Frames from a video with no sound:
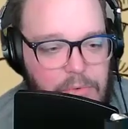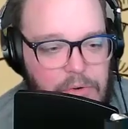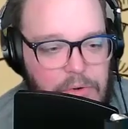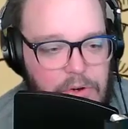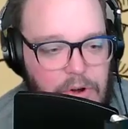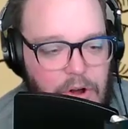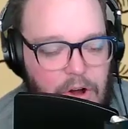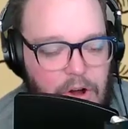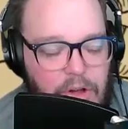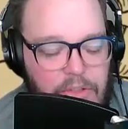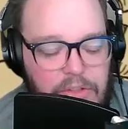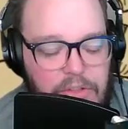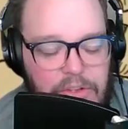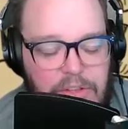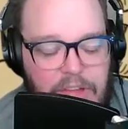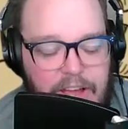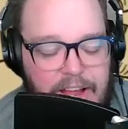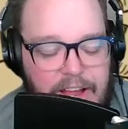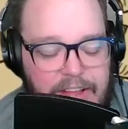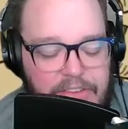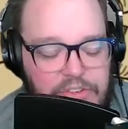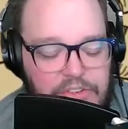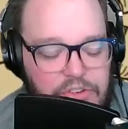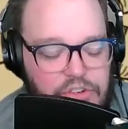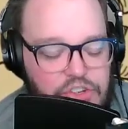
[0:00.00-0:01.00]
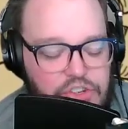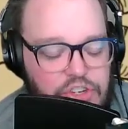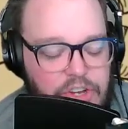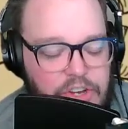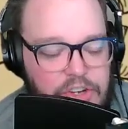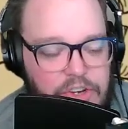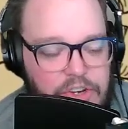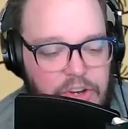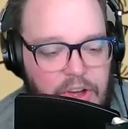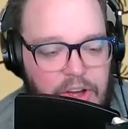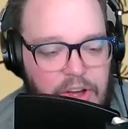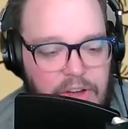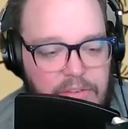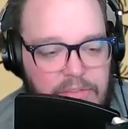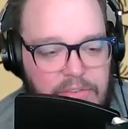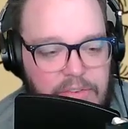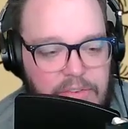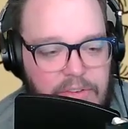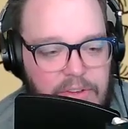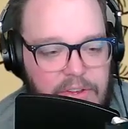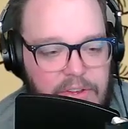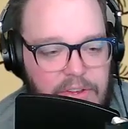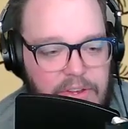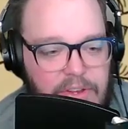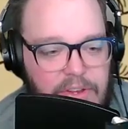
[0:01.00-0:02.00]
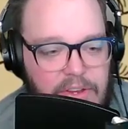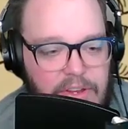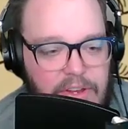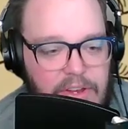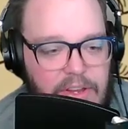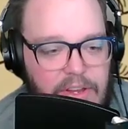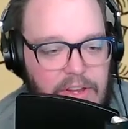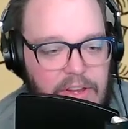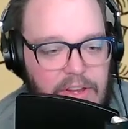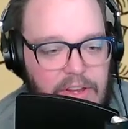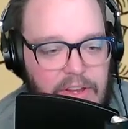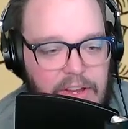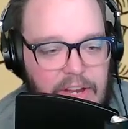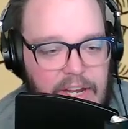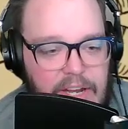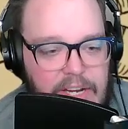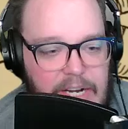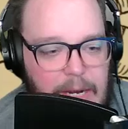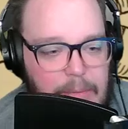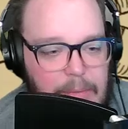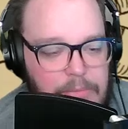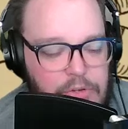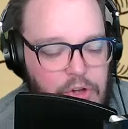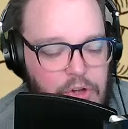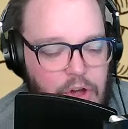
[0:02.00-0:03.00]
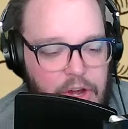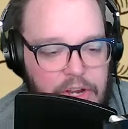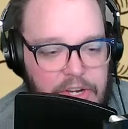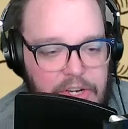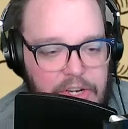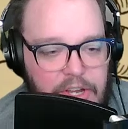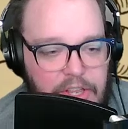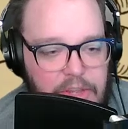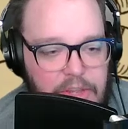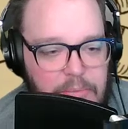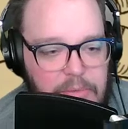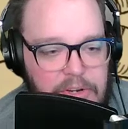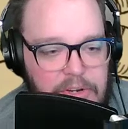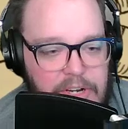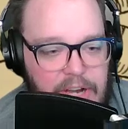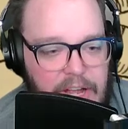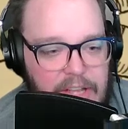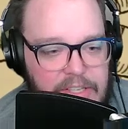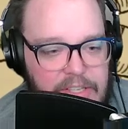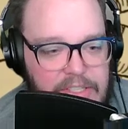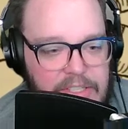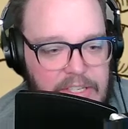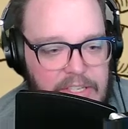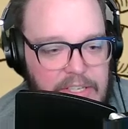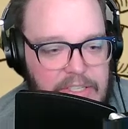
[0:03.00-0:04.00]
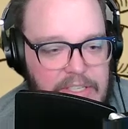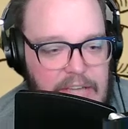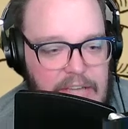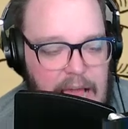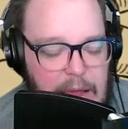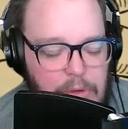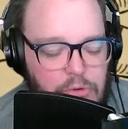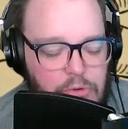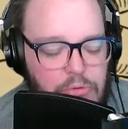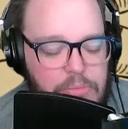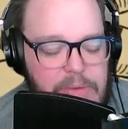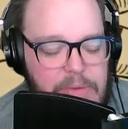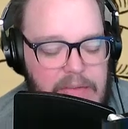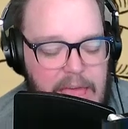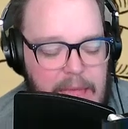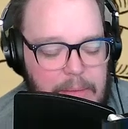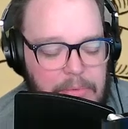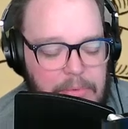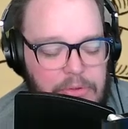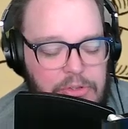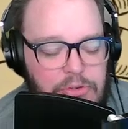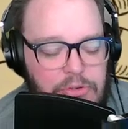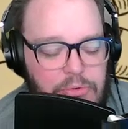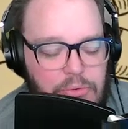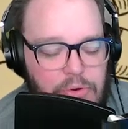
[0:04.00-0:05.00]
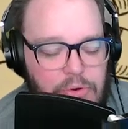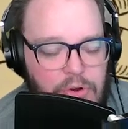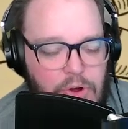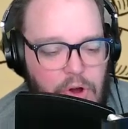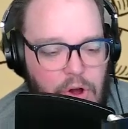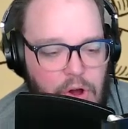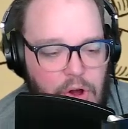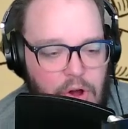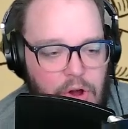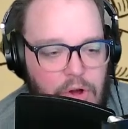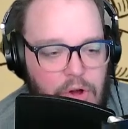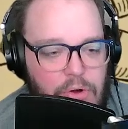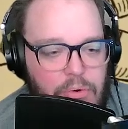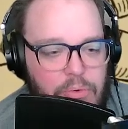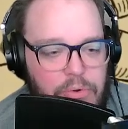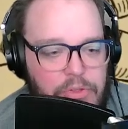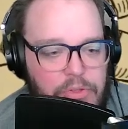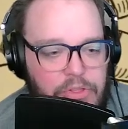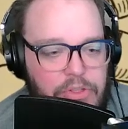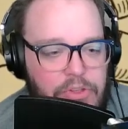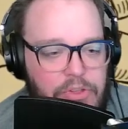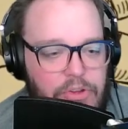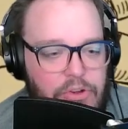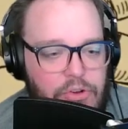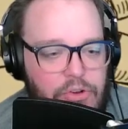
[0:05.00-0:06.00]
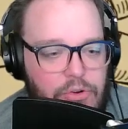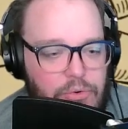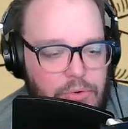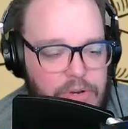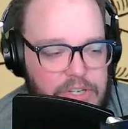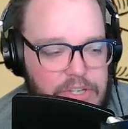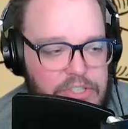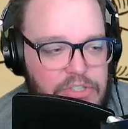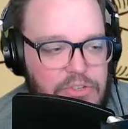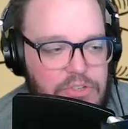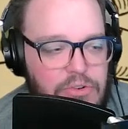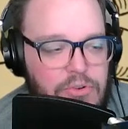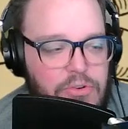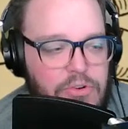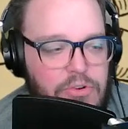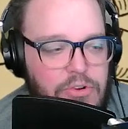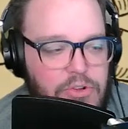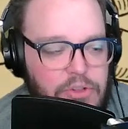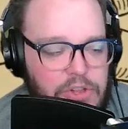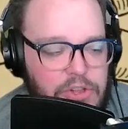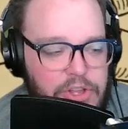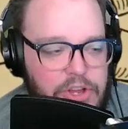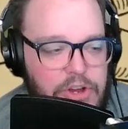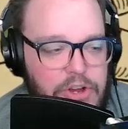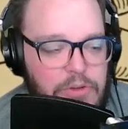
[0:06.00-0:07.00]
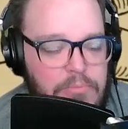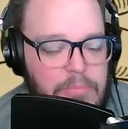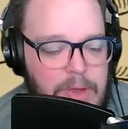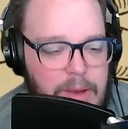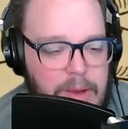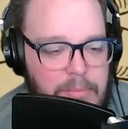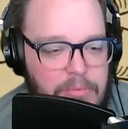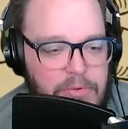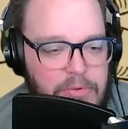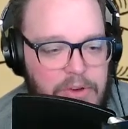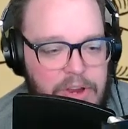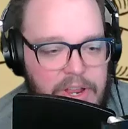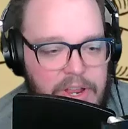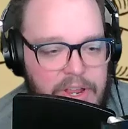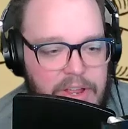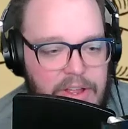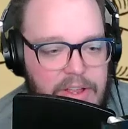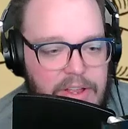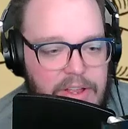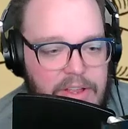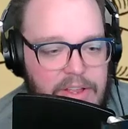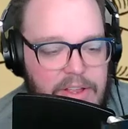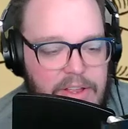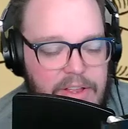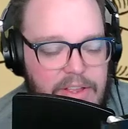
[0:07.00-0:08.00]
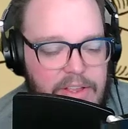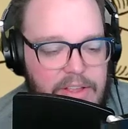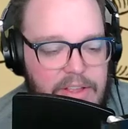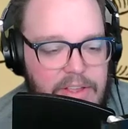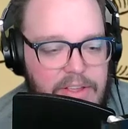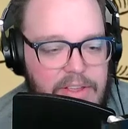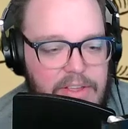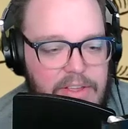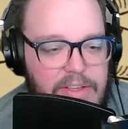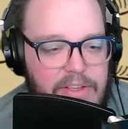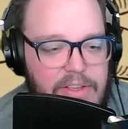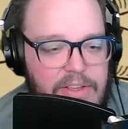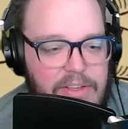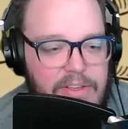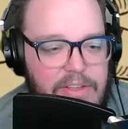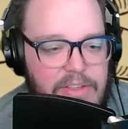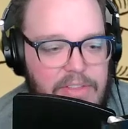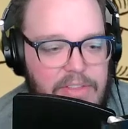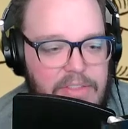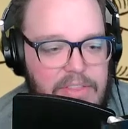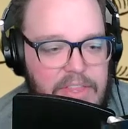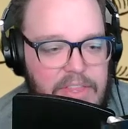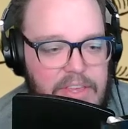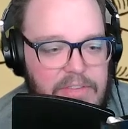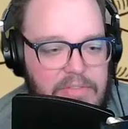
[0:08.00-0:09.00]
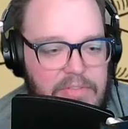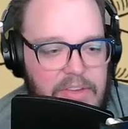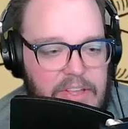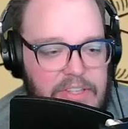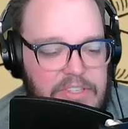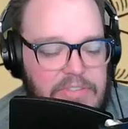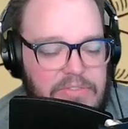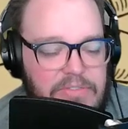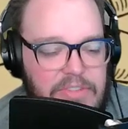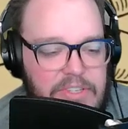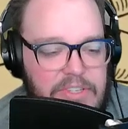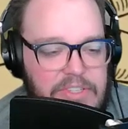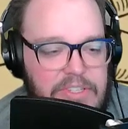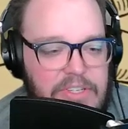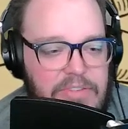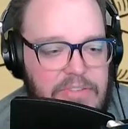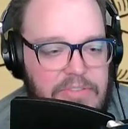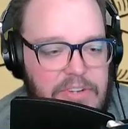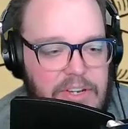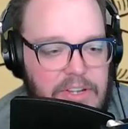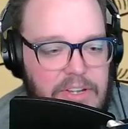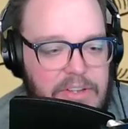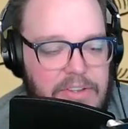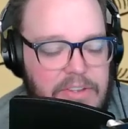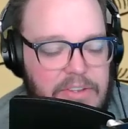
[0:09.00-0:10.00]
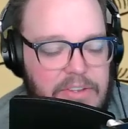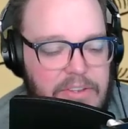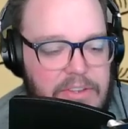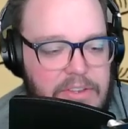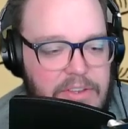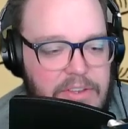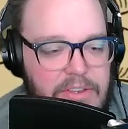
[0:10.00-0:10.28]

when all the lights are shutting off, and I'm talking nothing but nonsense, I will be able to recall with crystal clear memory the events of this evening.